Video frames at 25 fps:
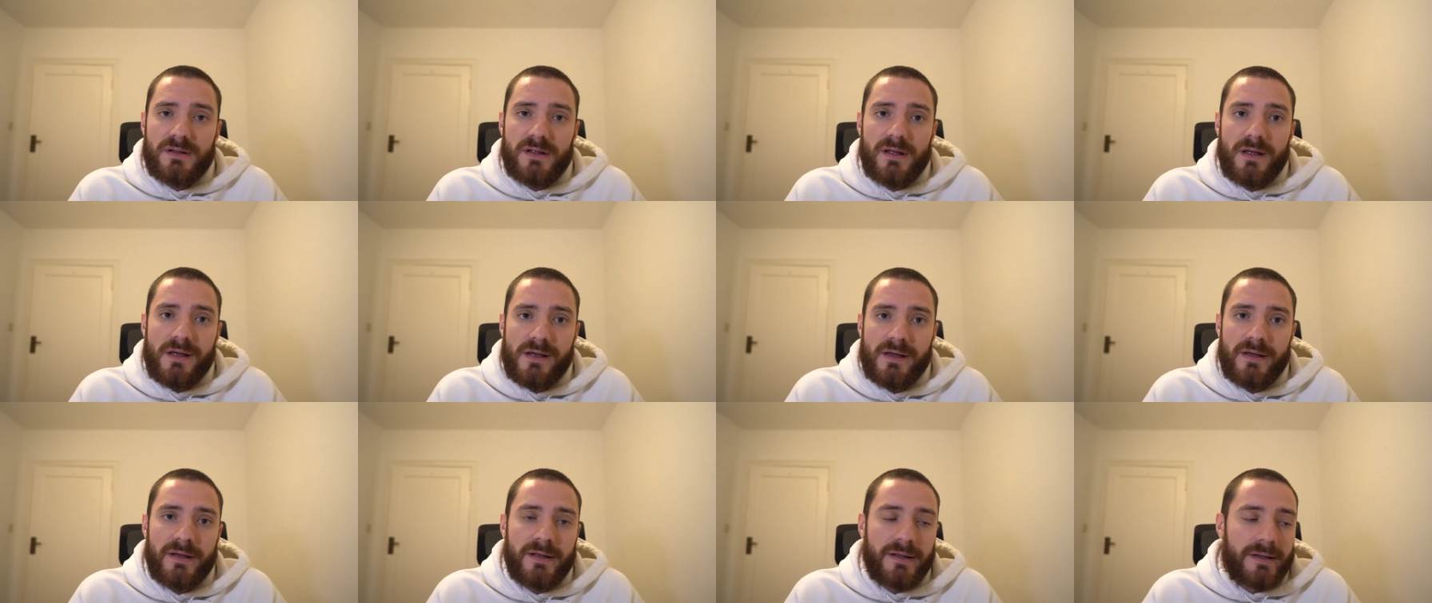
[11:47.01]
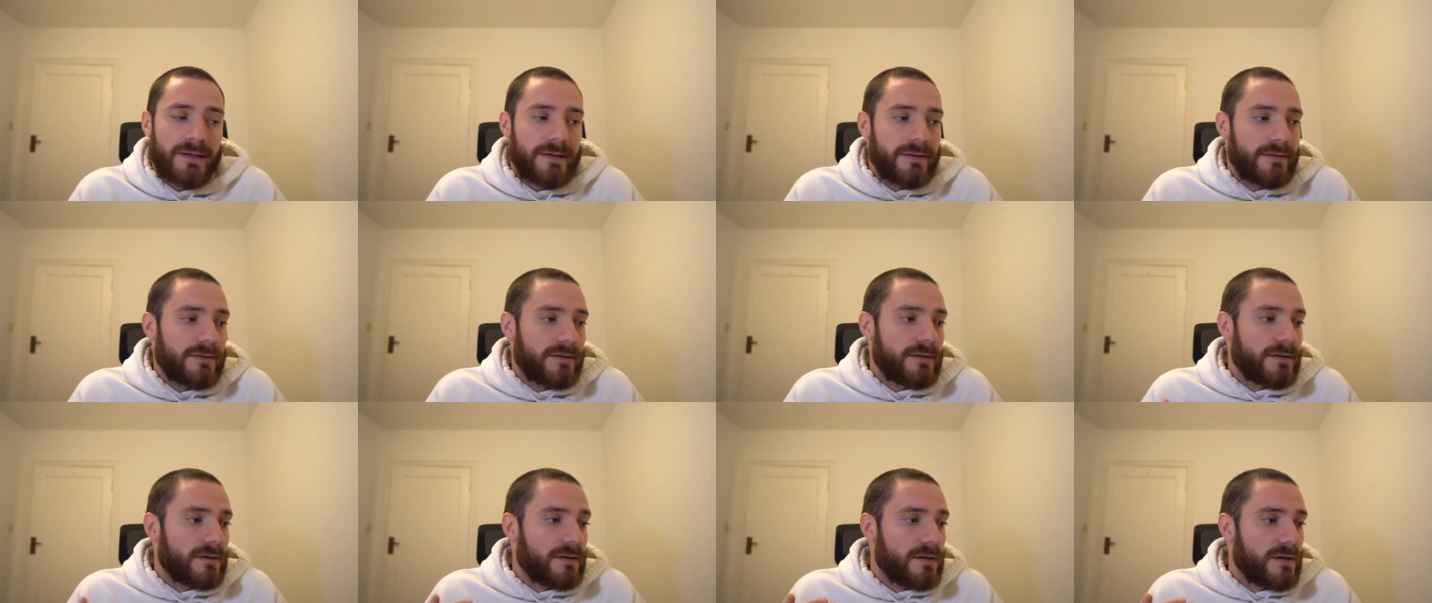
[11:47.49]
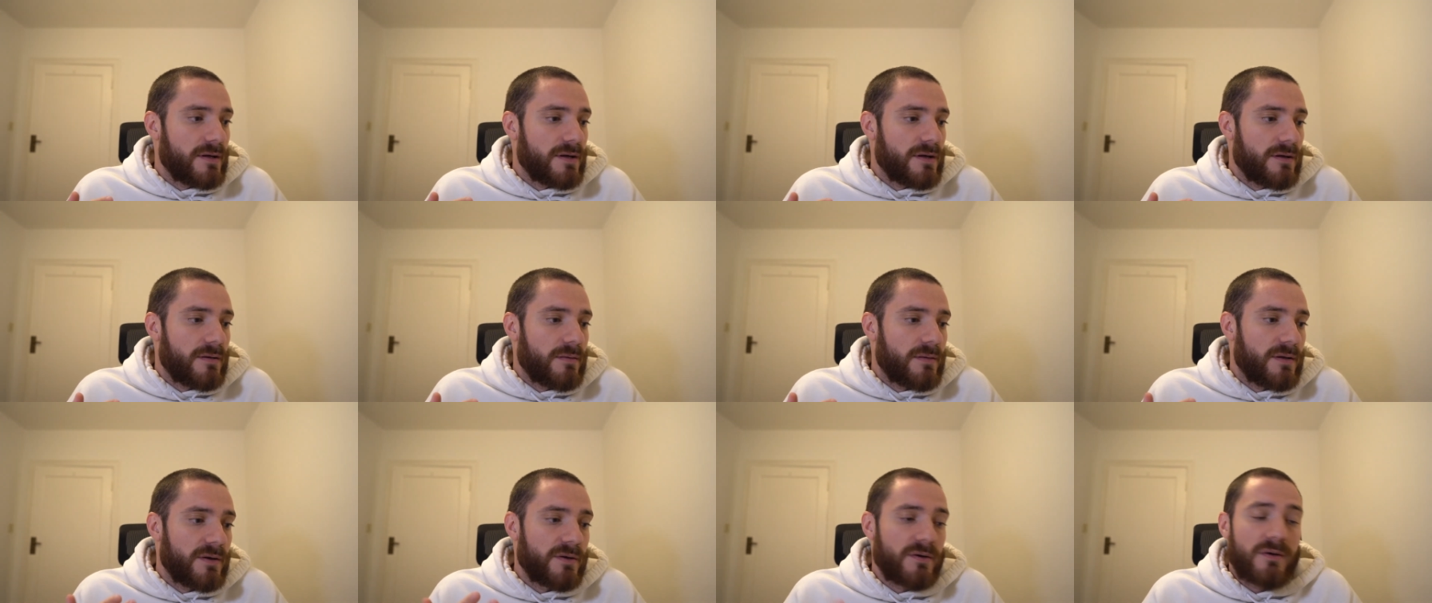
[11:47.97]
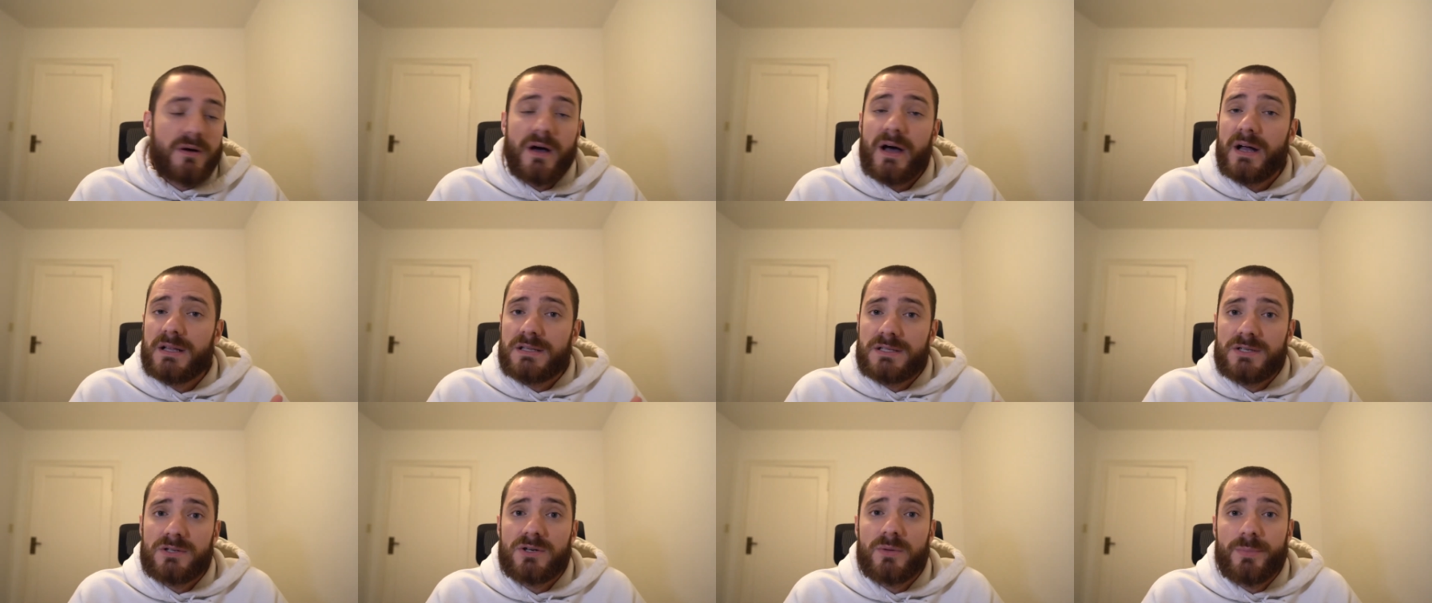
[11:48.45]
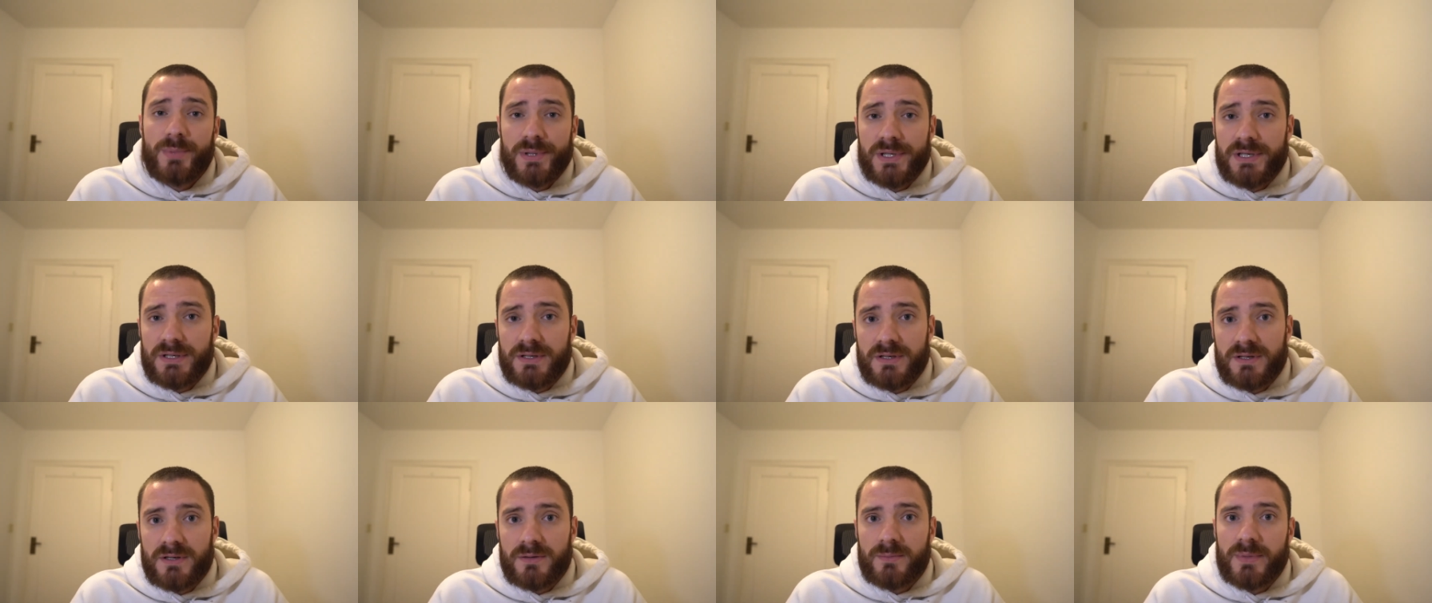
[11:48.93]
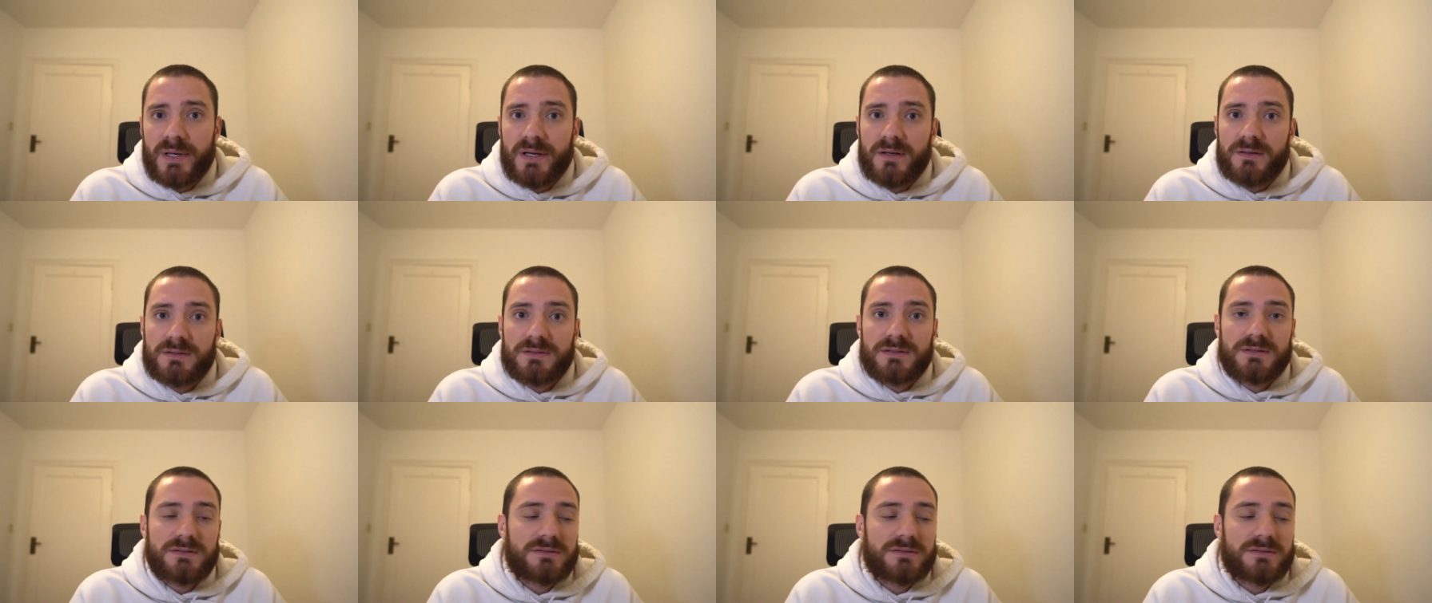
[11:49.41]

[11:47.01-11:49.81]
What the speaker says: and add your opinion about